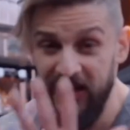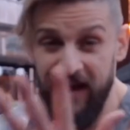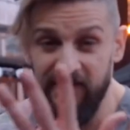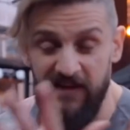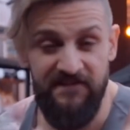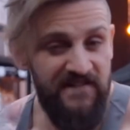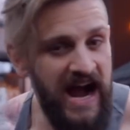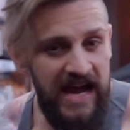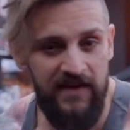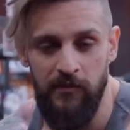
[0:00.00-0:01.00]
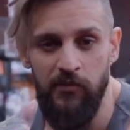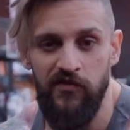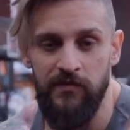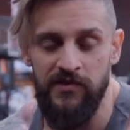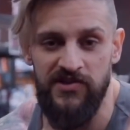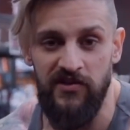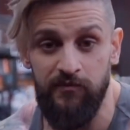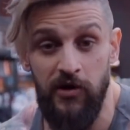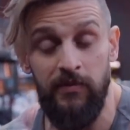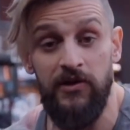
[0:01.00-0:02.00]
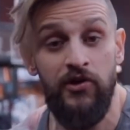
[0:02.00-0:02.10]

there you have it, 5 movements that you've probably